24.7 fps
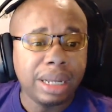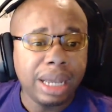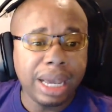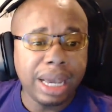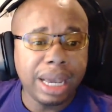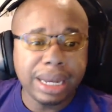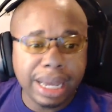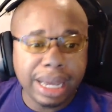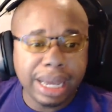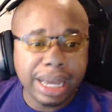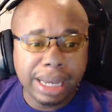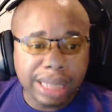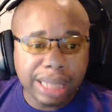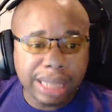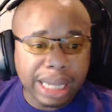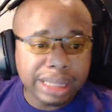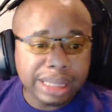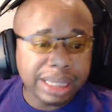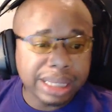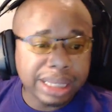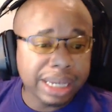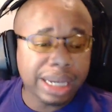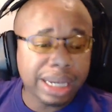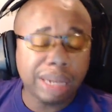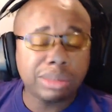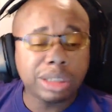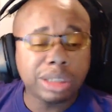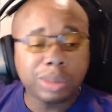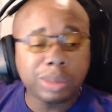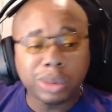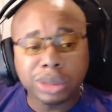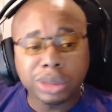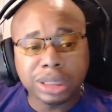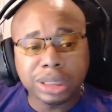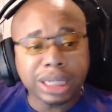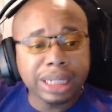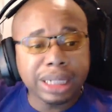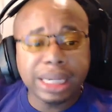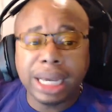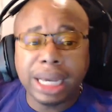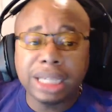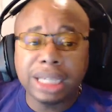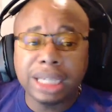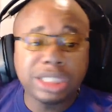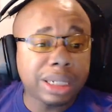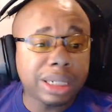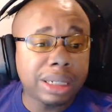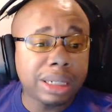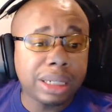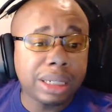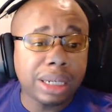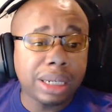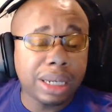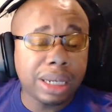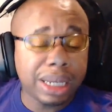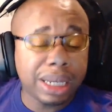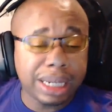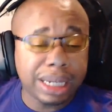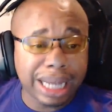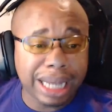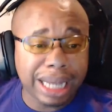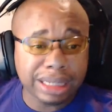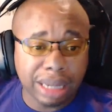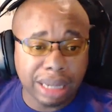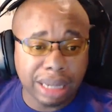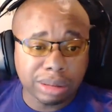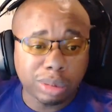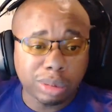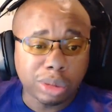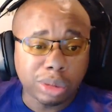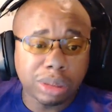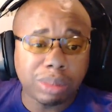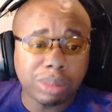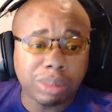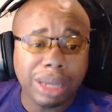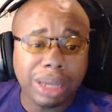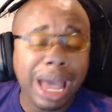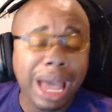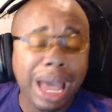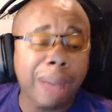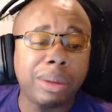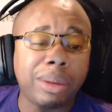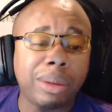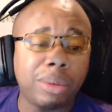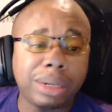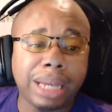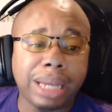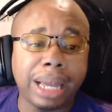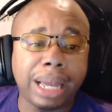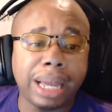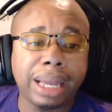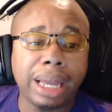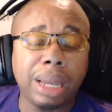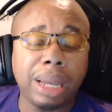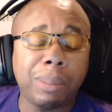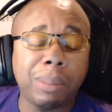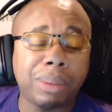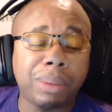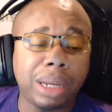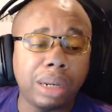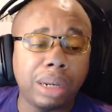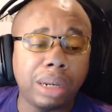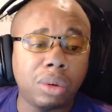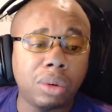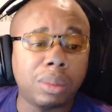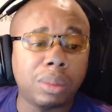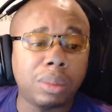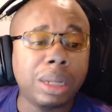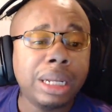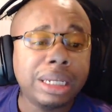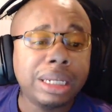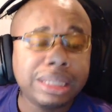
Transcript: And they thinking I'm just supposed to say yay chicken dinner and I'm supposed to be happy with that gameplay loop.